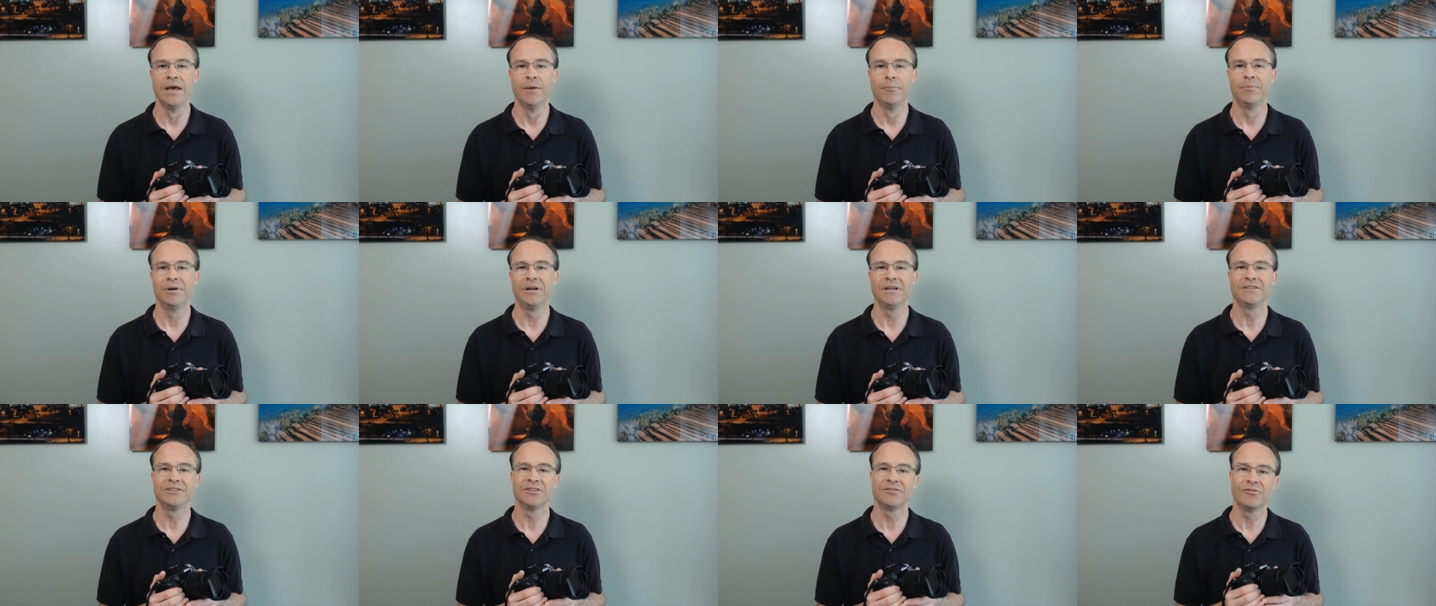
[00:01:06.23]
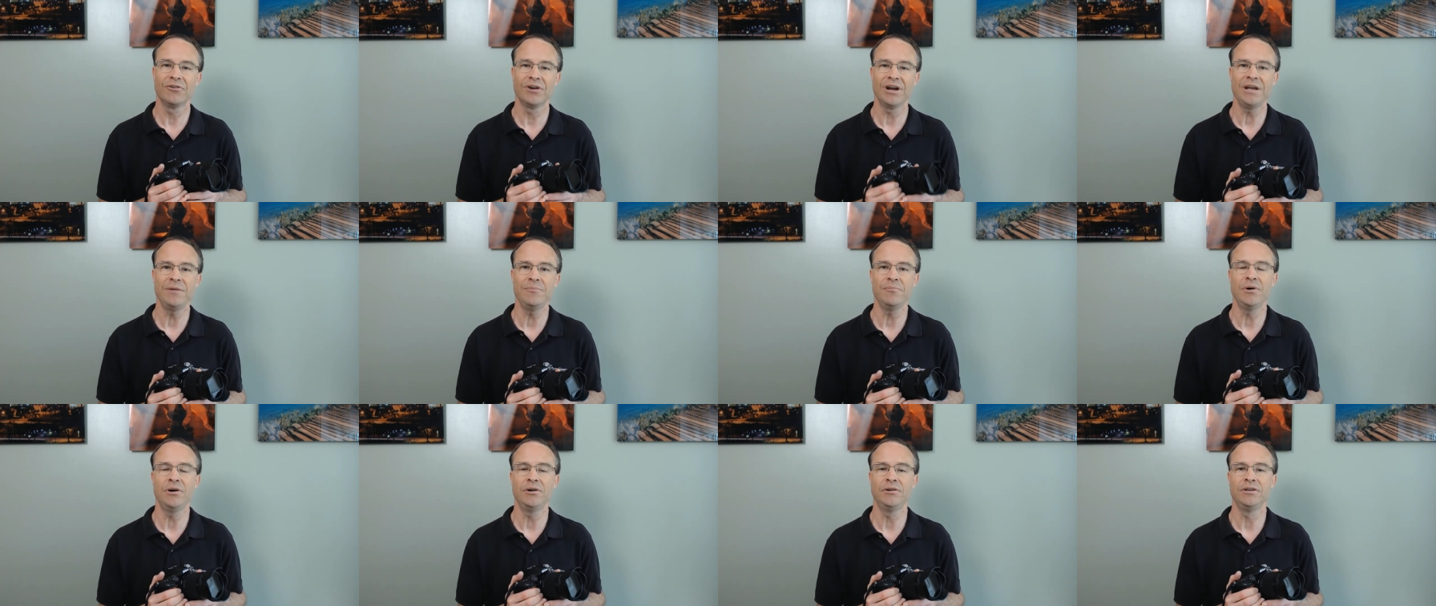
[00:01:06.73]
but it's a
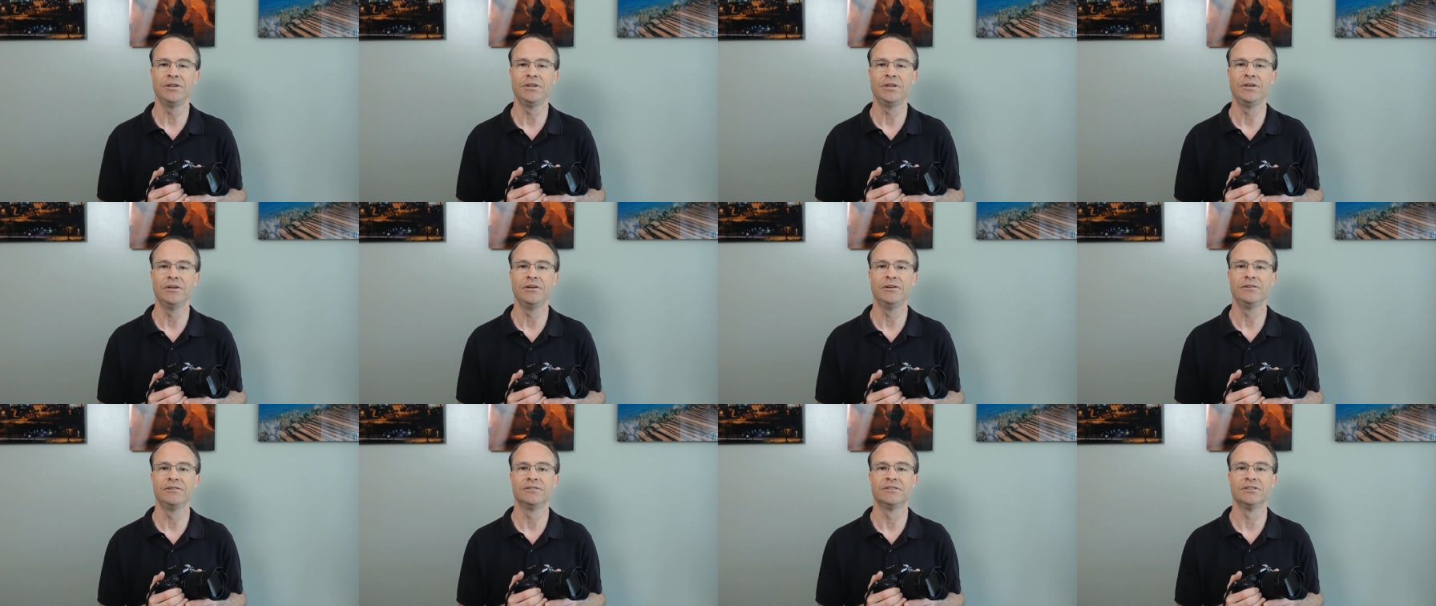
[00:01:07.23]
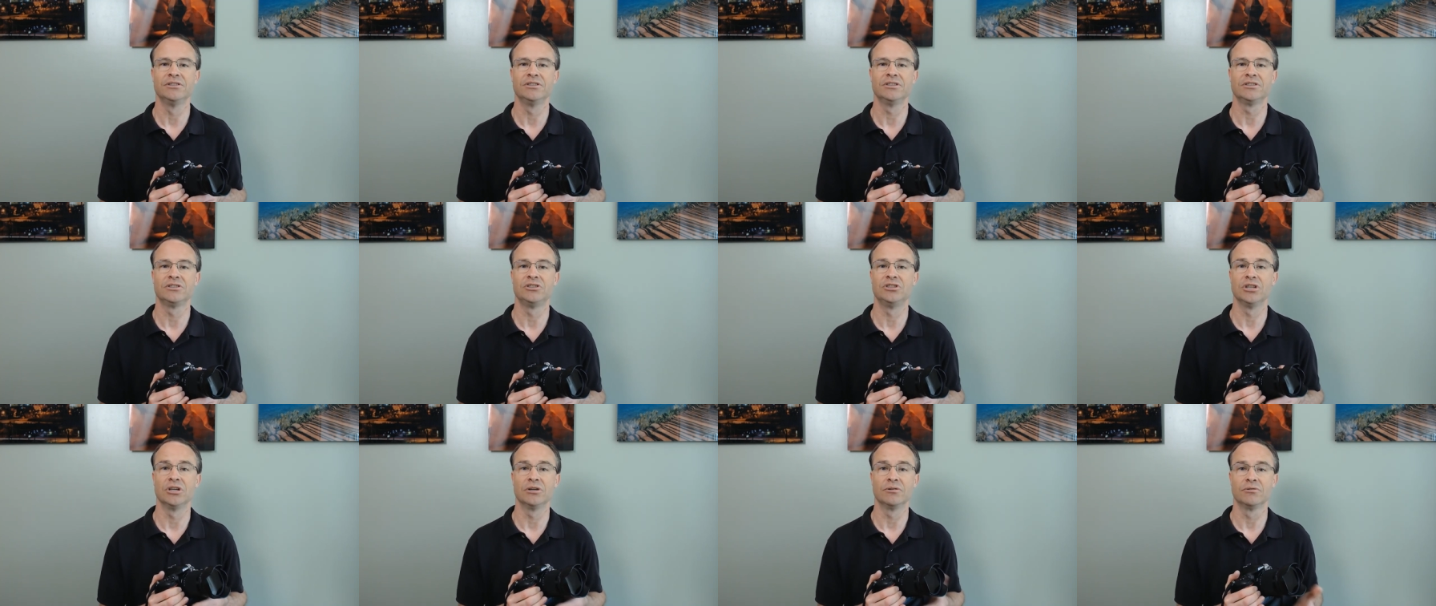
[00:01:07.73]
great mode to use in
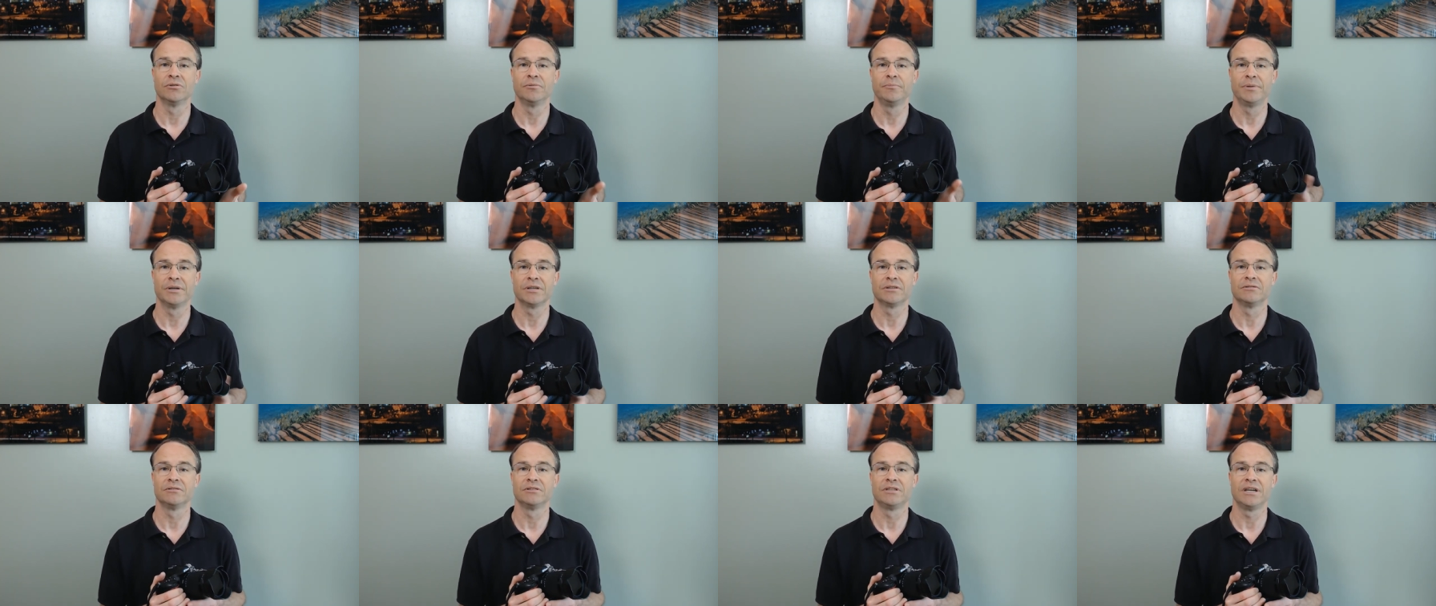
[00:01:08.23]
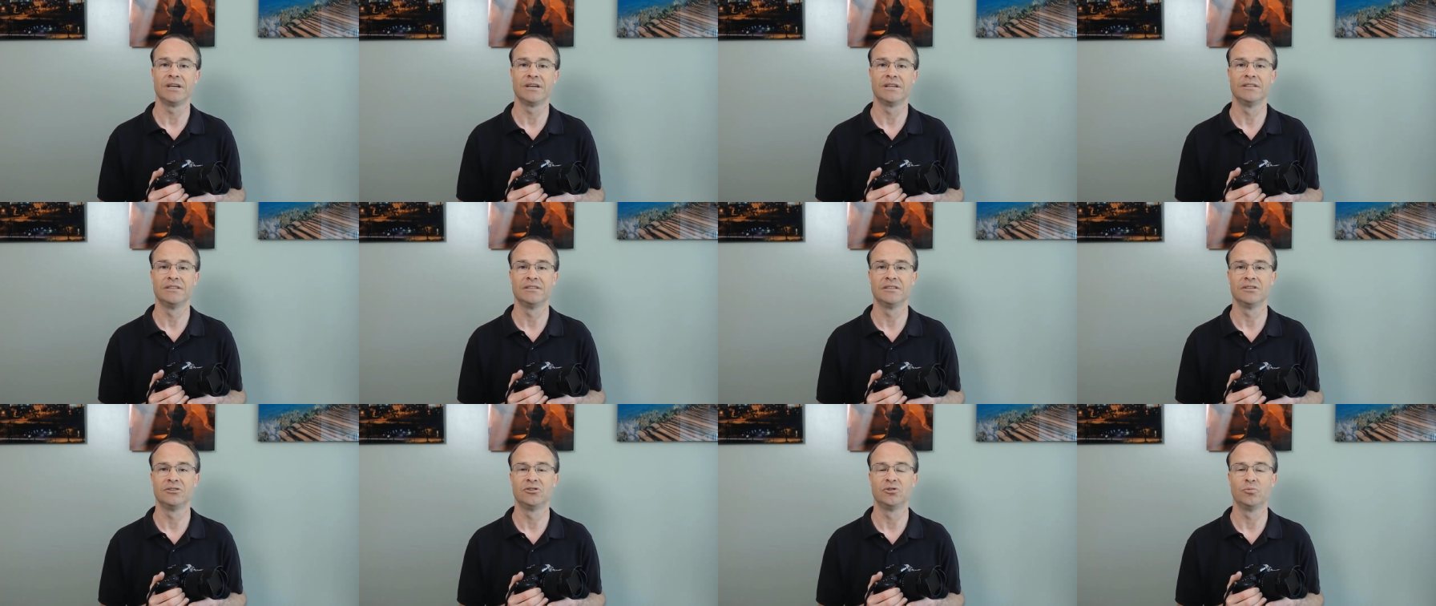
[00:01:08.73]
just general picture taking
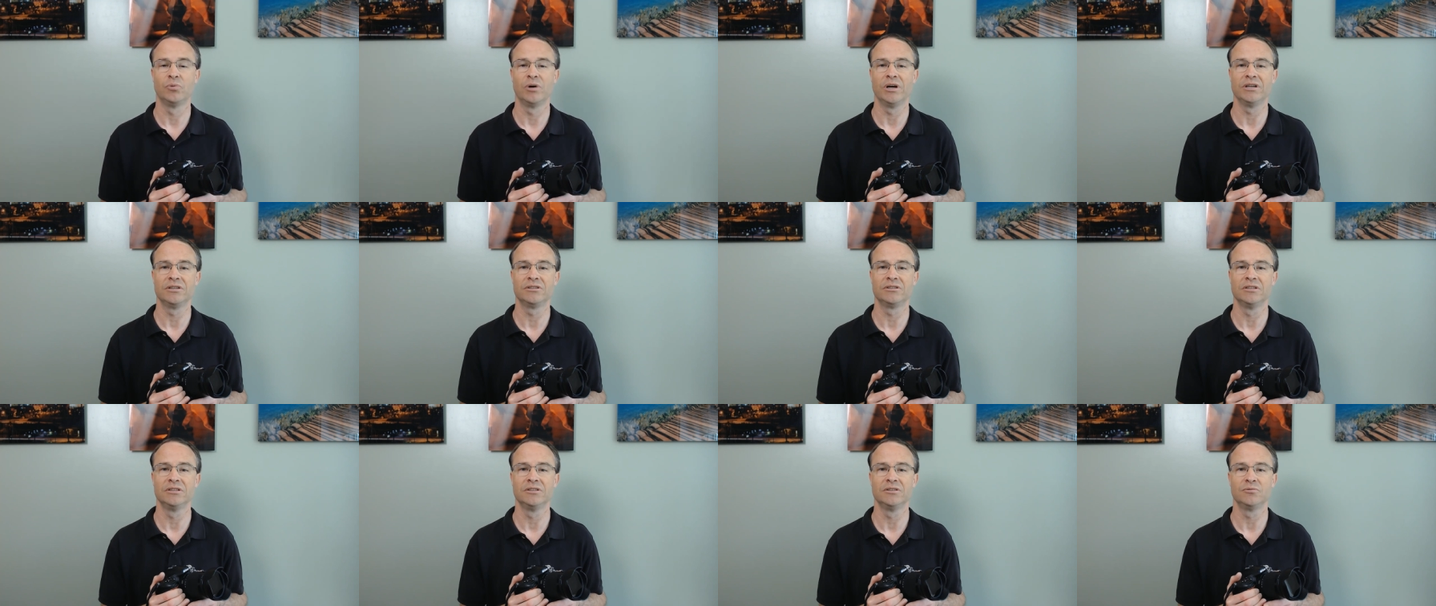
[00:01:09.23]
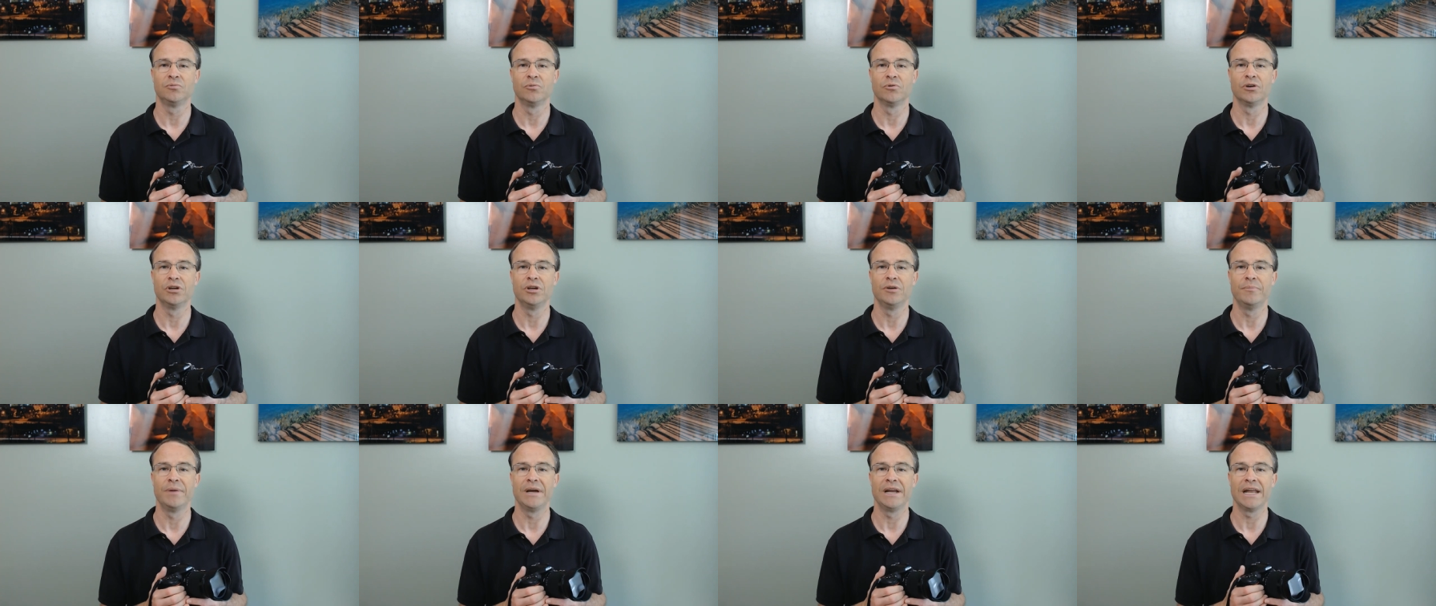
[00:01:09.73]
situations where
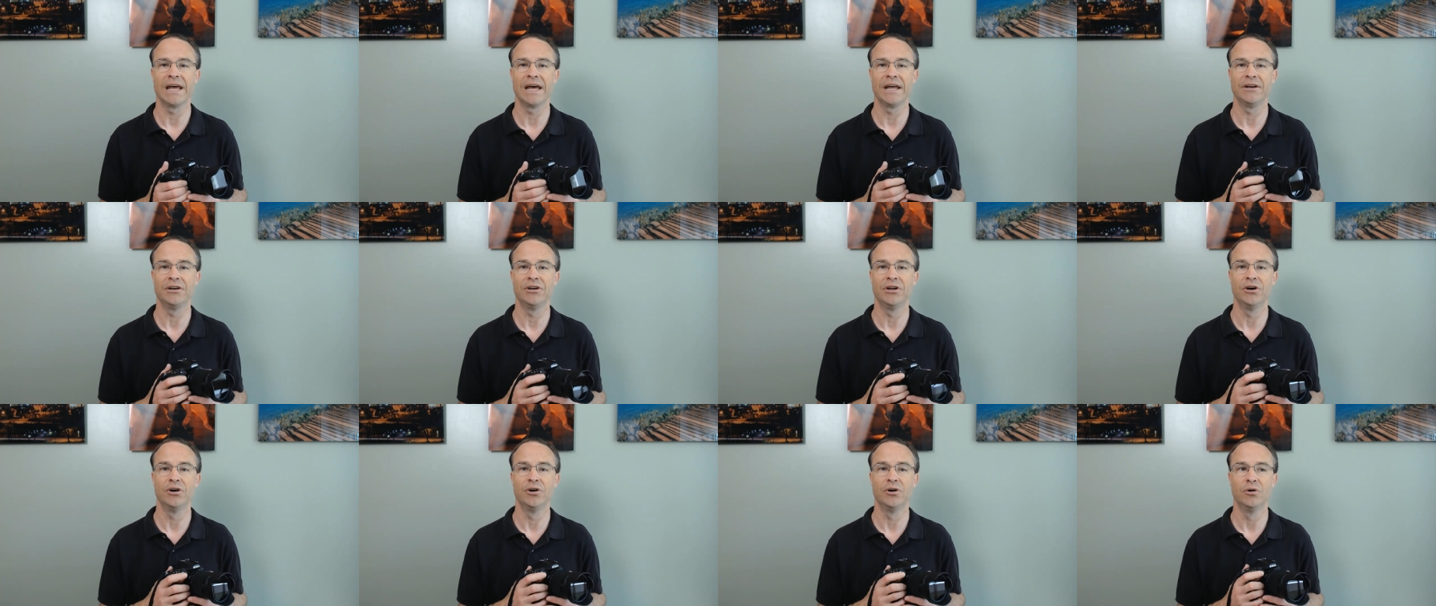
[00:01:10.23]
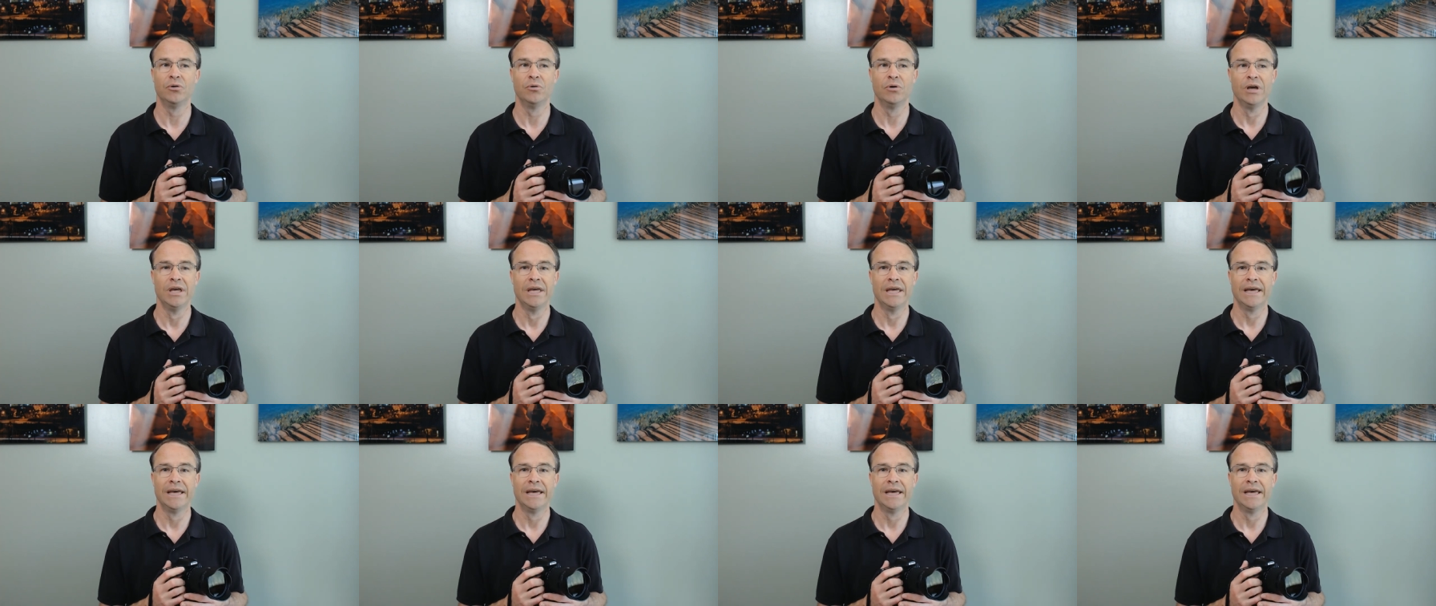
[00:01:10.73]
you may not know